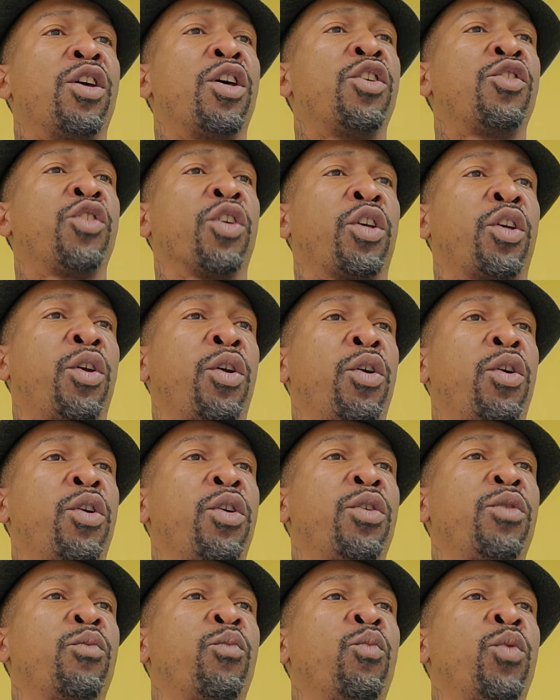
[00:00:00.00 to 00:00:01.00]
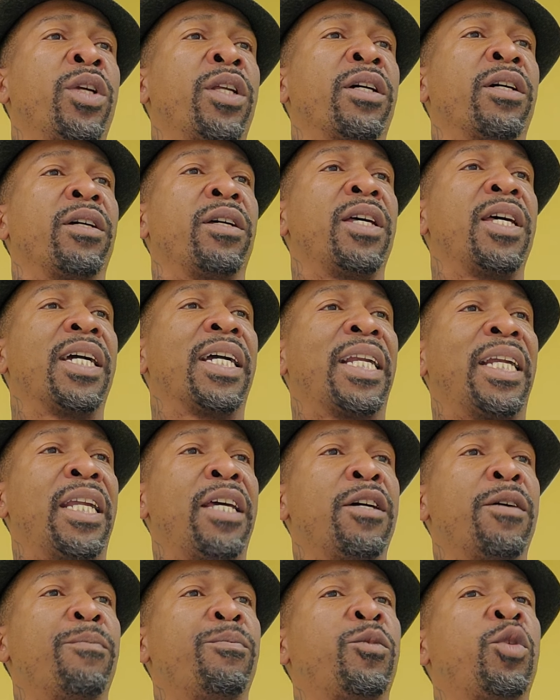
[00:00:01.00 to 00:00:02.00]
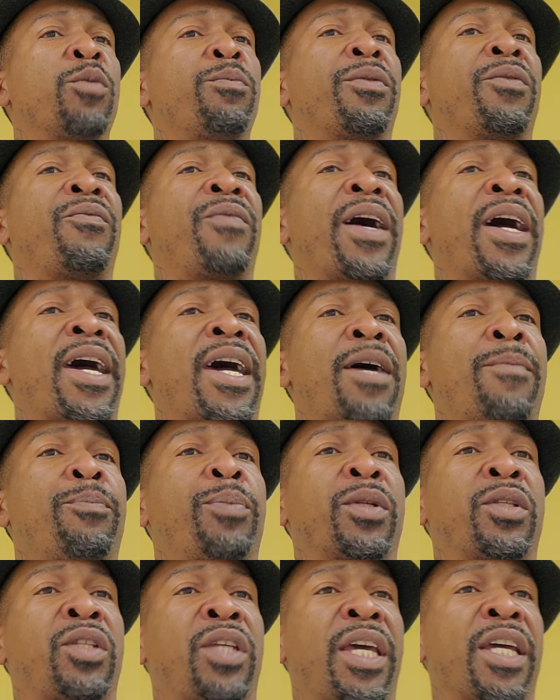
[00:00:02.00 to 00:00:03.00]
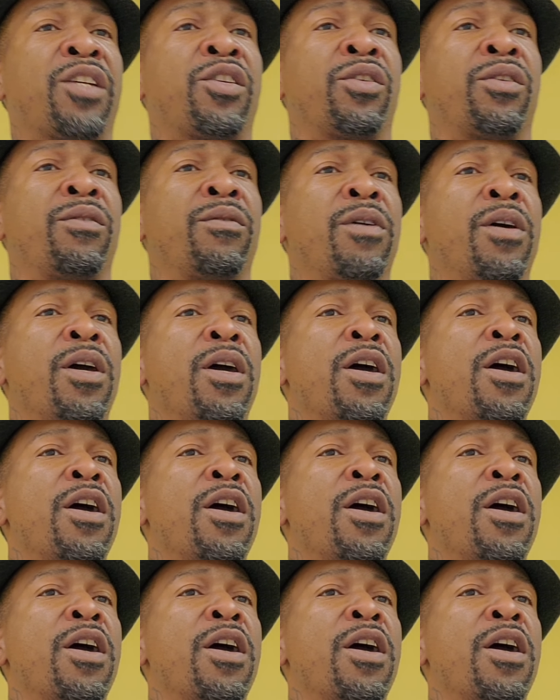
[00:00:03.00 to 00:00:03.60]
secured with a clip to provide protection